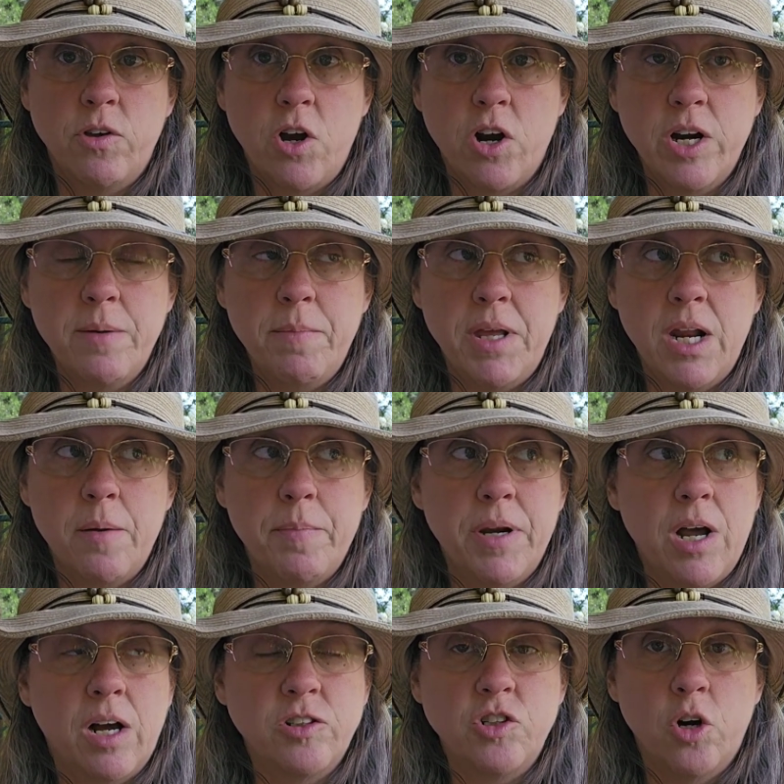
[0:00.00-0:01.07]
yarning meetup in
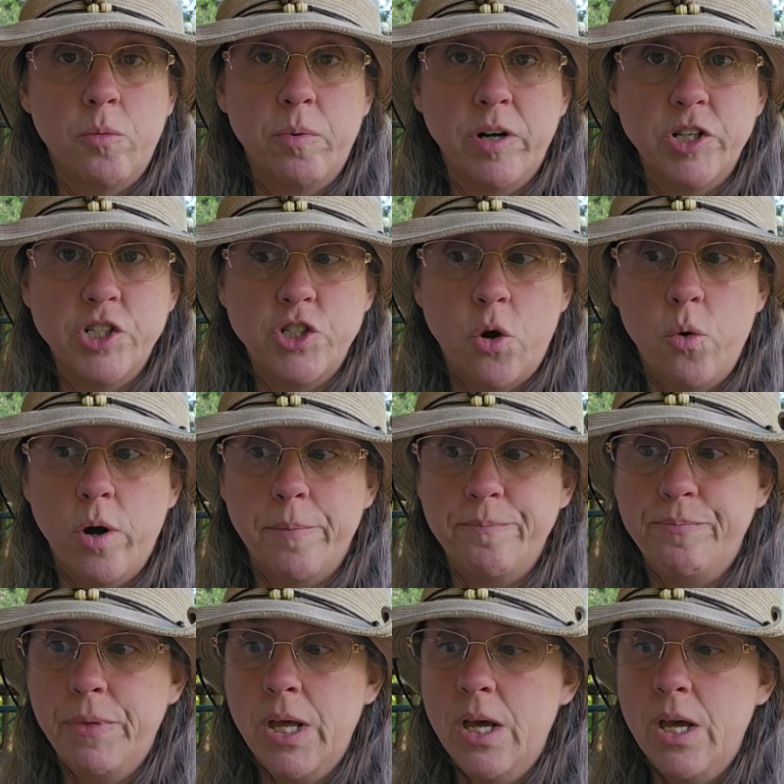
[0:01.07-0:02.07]
October and show them.